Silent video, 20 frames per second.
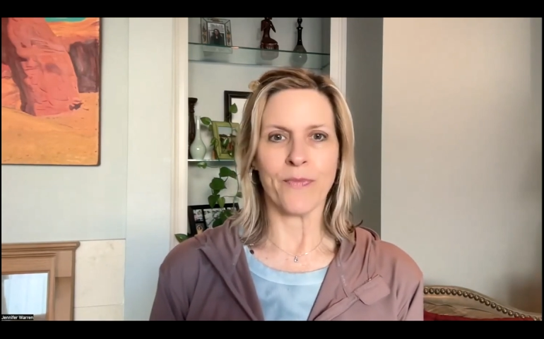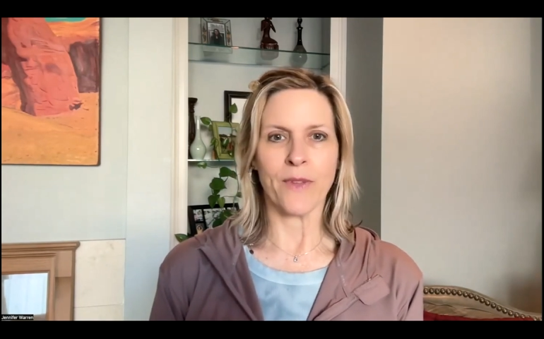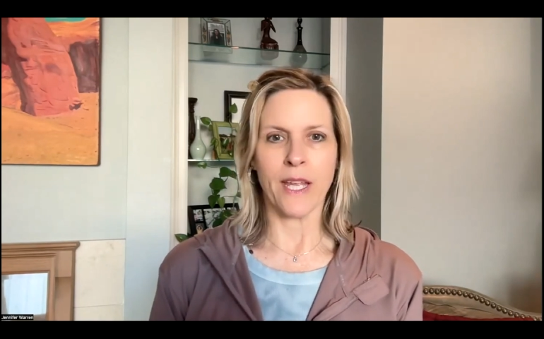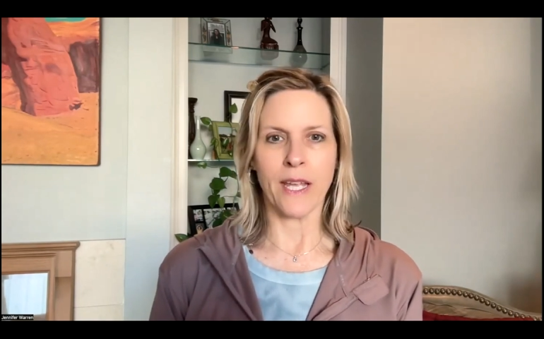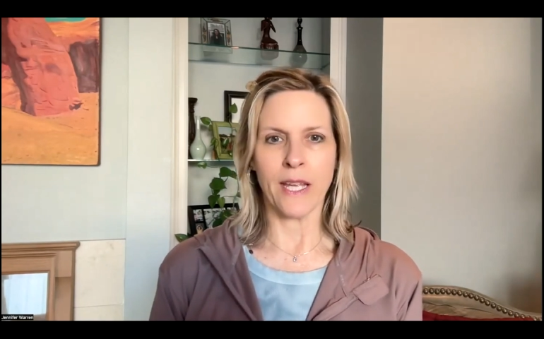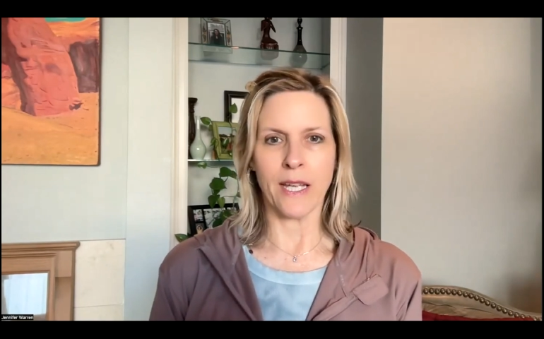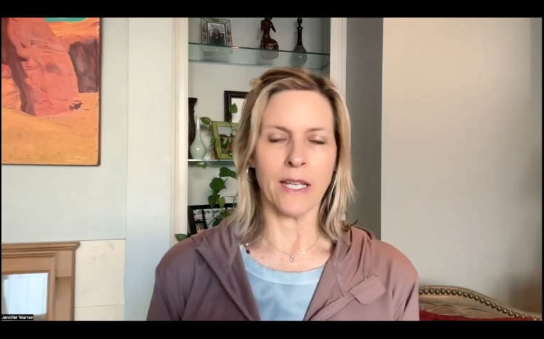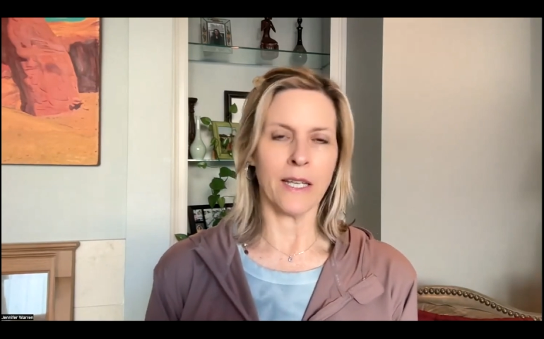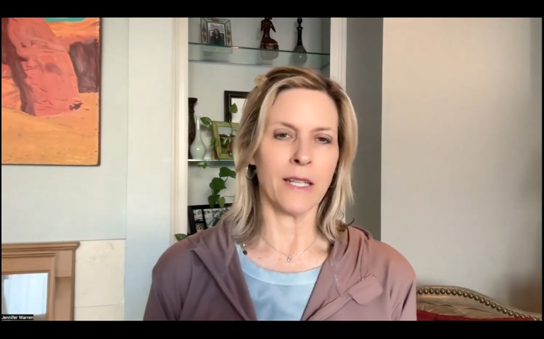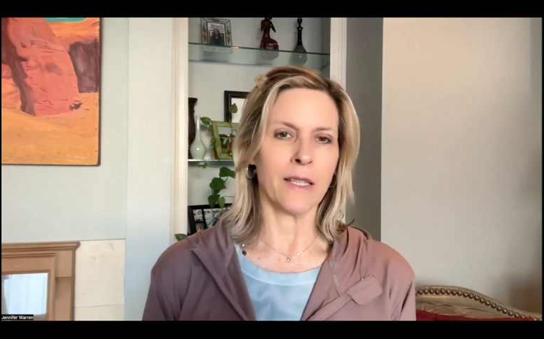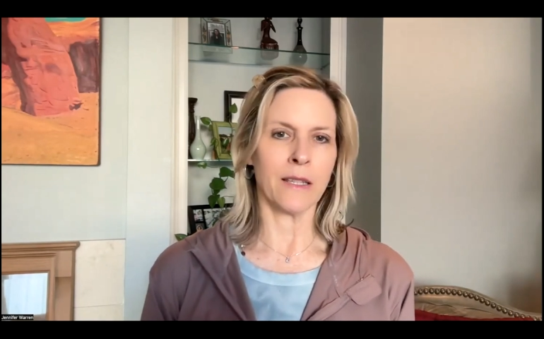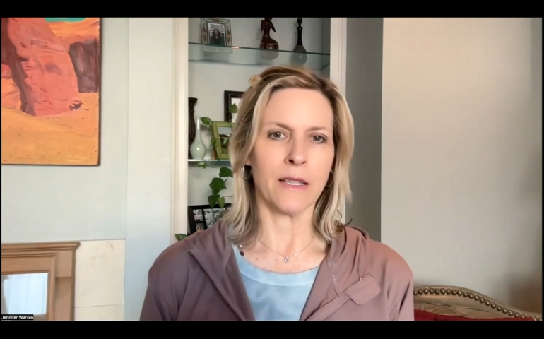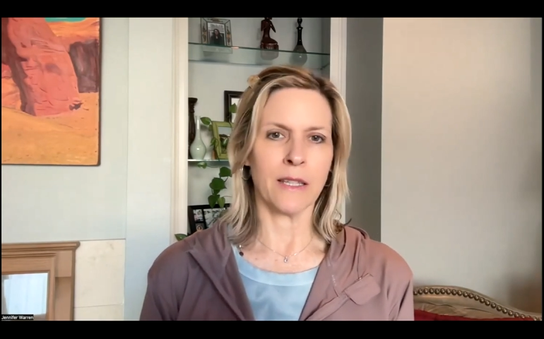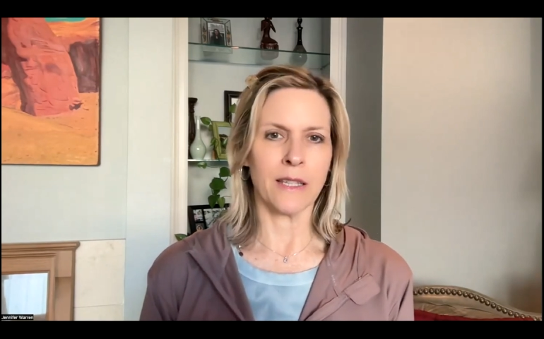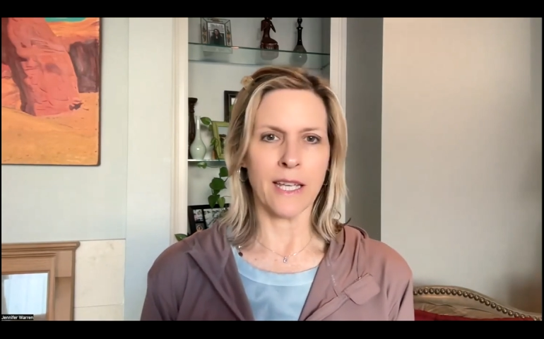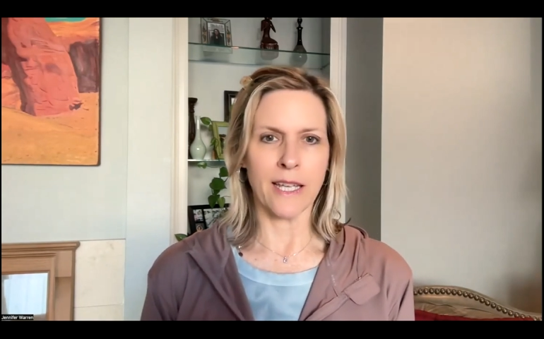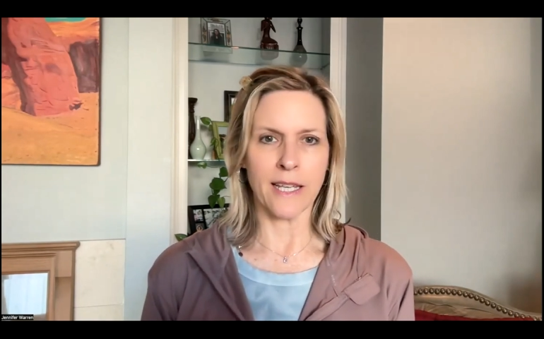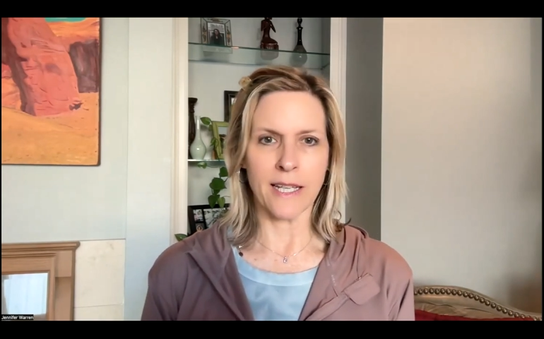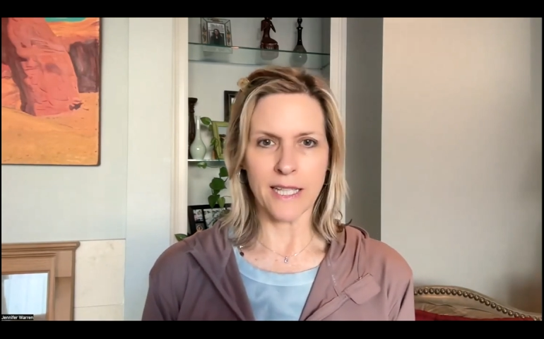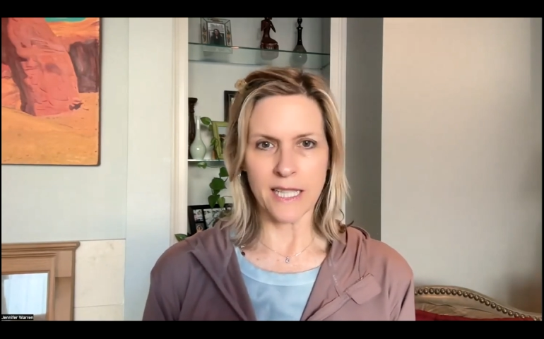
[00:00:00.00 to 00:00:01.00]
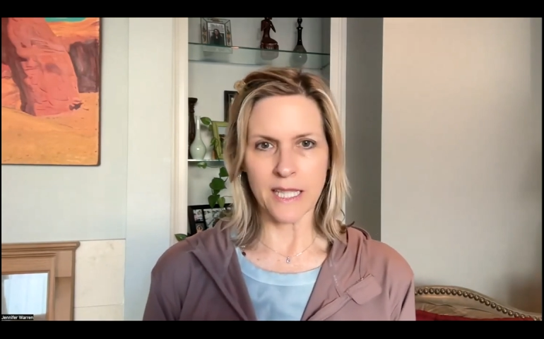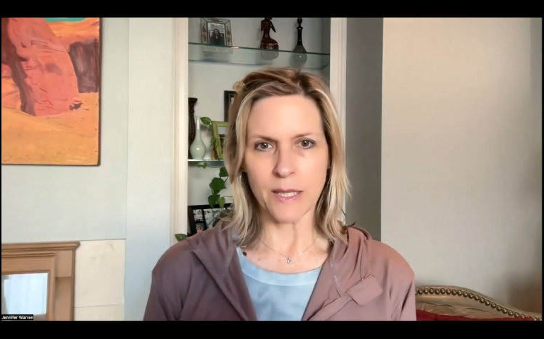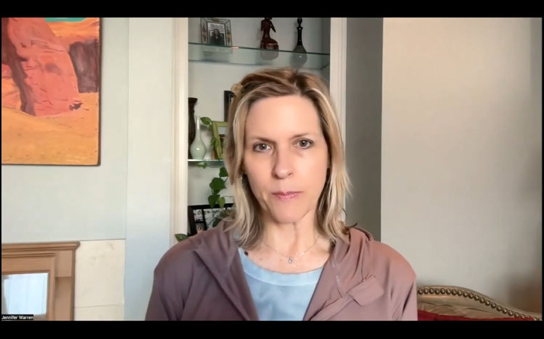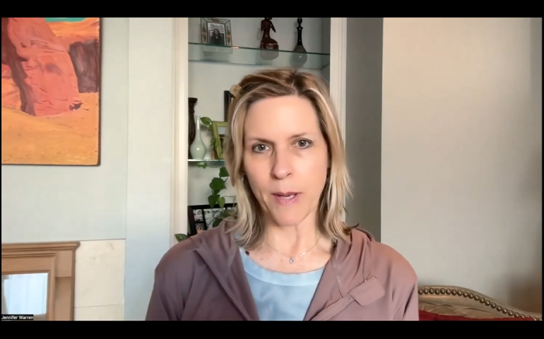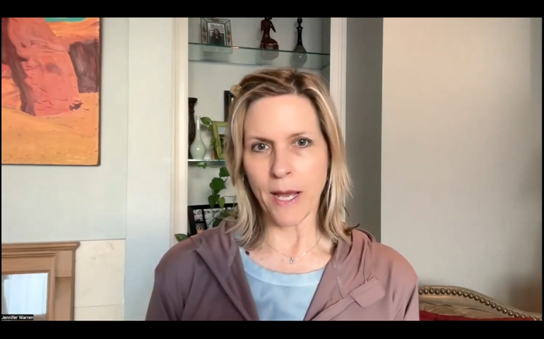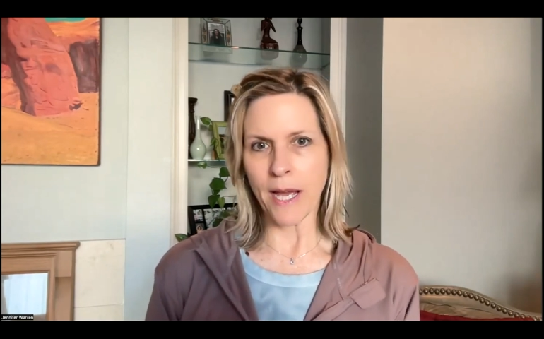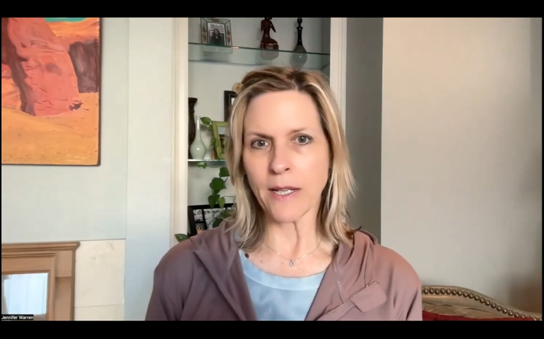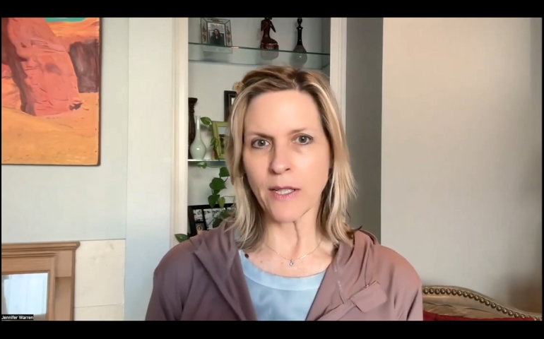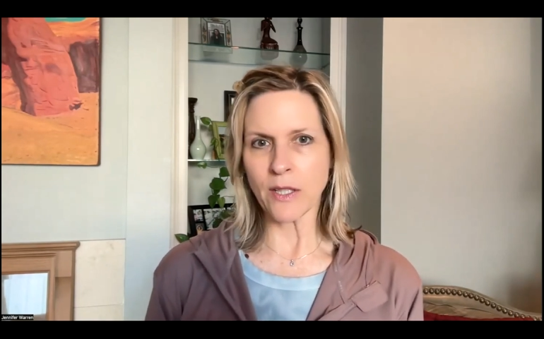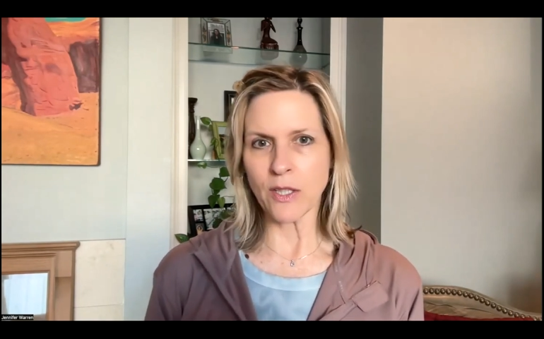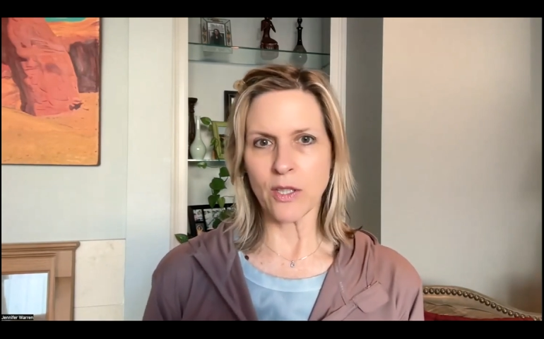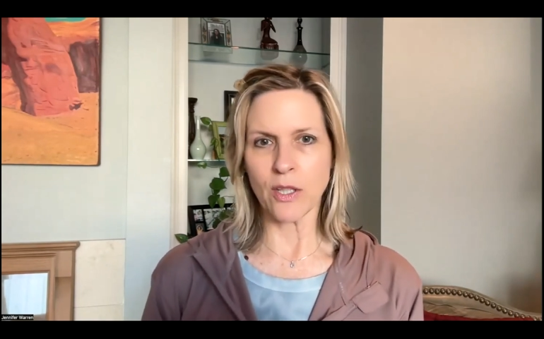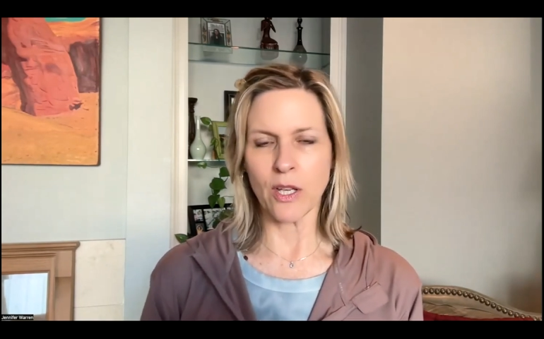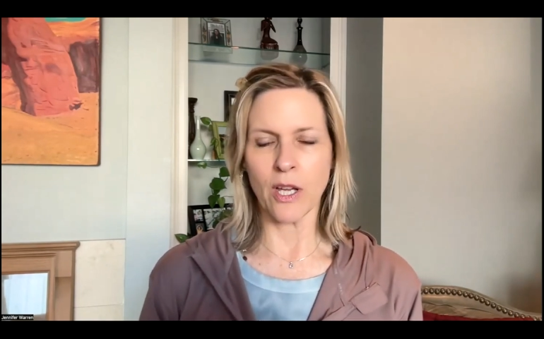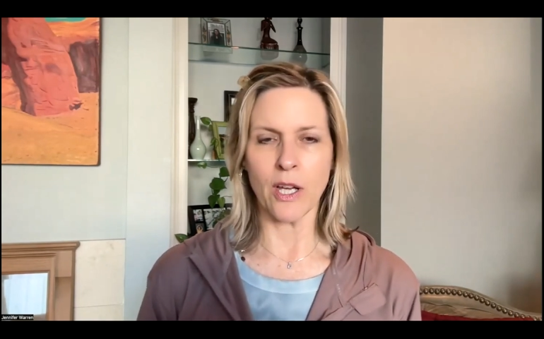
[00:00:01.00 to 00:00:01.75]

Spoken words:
and they expect